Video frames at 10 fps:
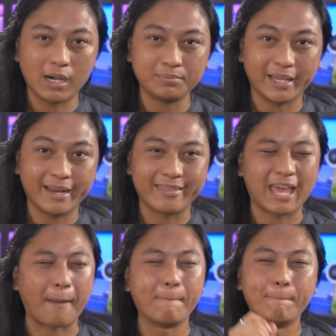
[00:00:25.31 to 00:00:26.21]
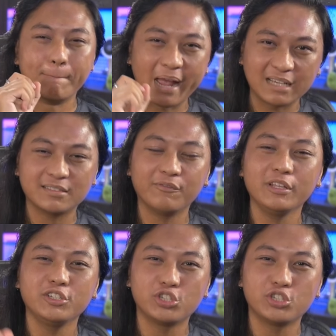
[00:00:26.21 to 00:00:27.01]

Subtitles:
update that massively